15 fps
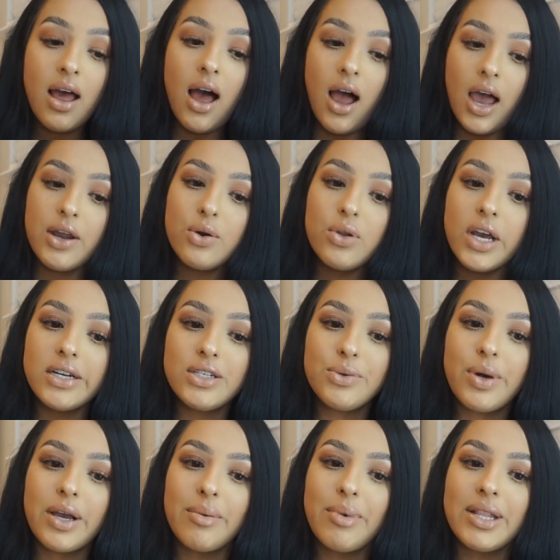I don't like to
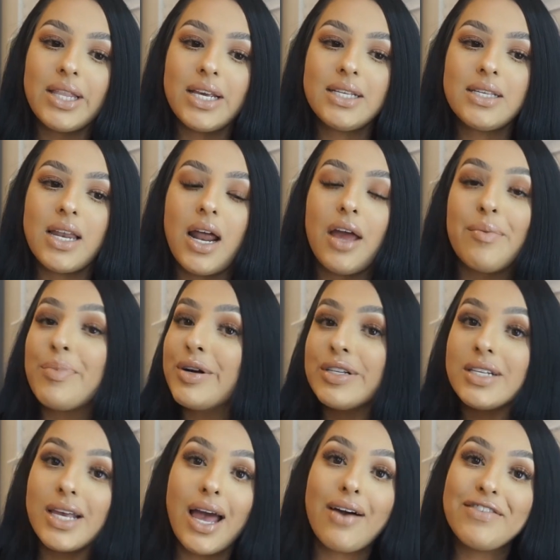recommend things that I
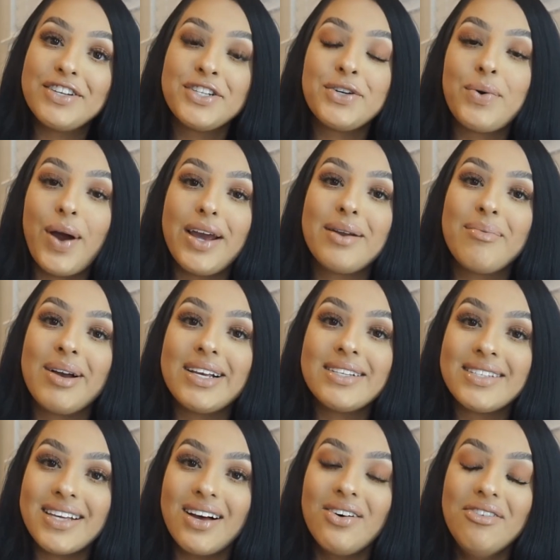personally haven't tried
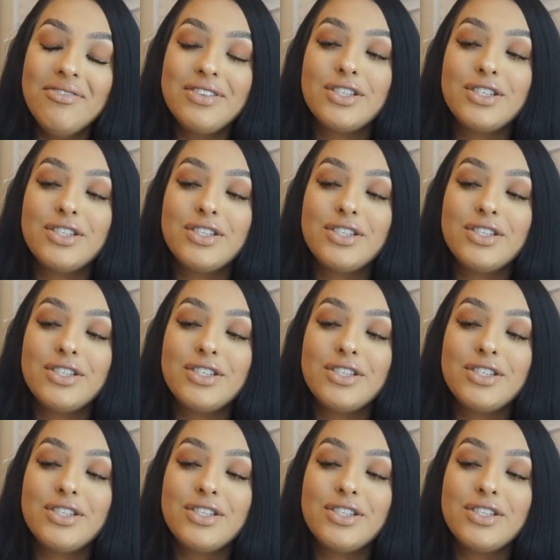myself.